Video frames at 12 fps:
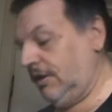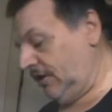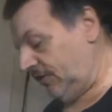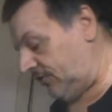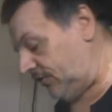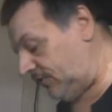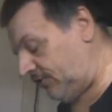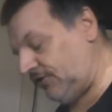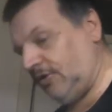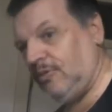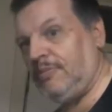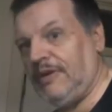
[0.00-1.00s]
because I was
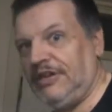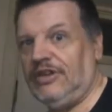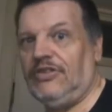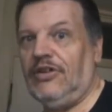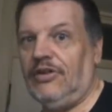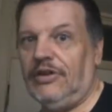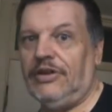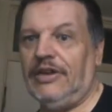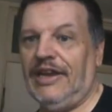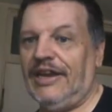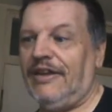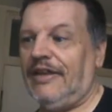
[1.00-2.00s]
so bloody tired and
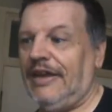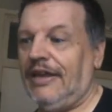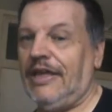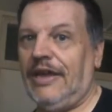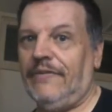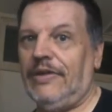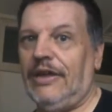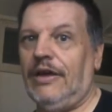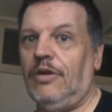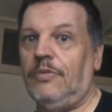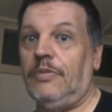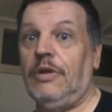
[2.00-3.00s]
knackered out carrying it
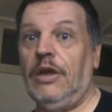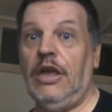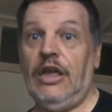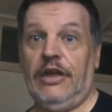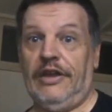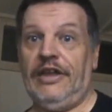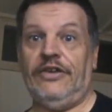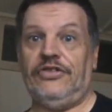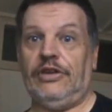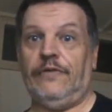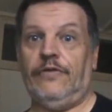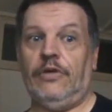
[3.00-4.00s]
home. And that's
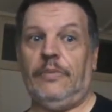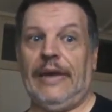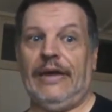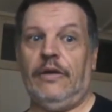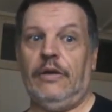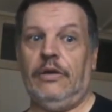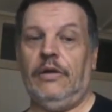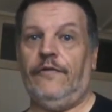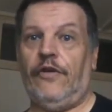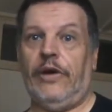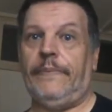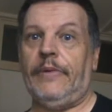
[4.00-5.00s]
only for about a
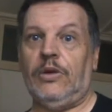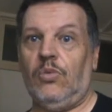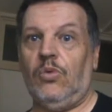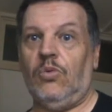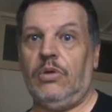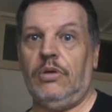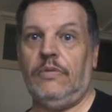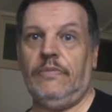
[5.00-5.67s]
5-minute walk.